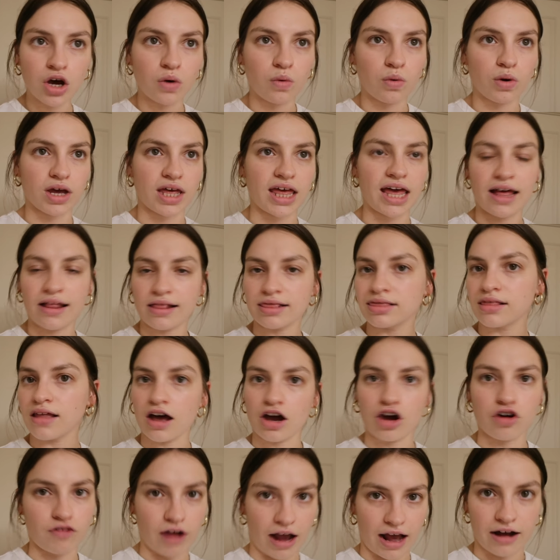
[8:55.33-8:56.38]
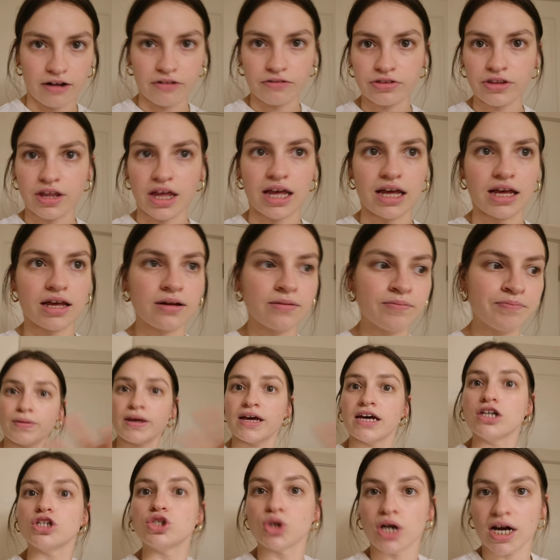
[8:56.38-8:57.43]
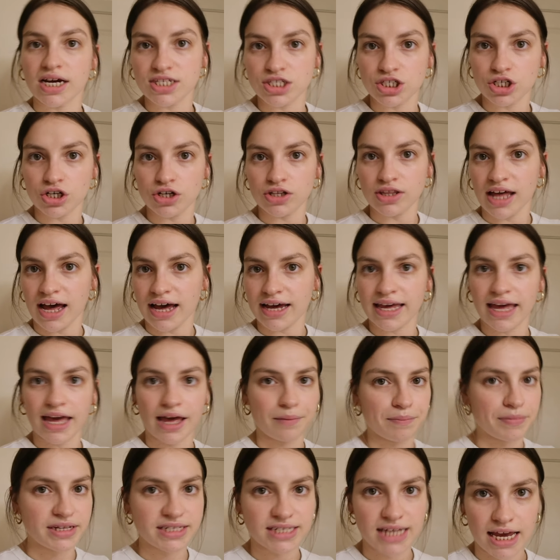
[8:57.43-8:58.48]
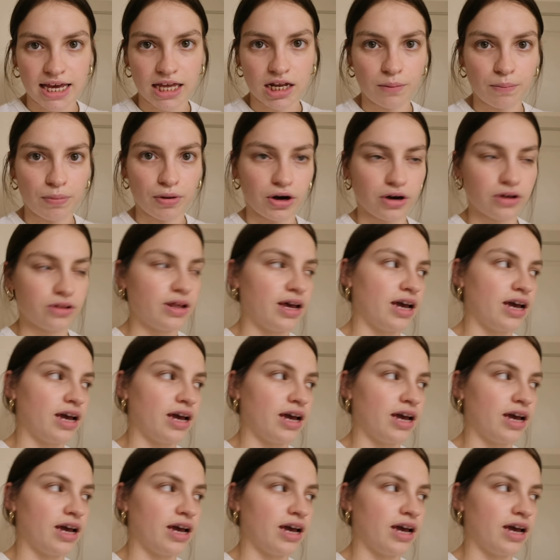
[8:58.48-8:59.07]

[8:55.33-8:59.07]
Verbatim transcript: We can't lug around like big dresser that can't be taken apart.